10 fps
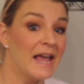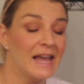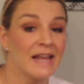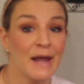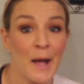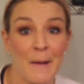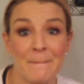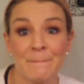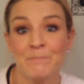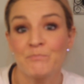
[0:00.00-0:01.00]

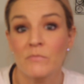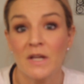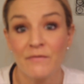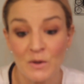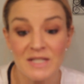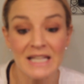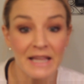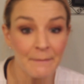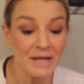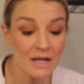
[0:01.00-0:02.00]
And, if you
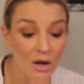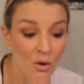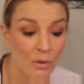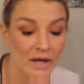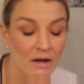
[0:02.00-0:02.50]
did, let me know,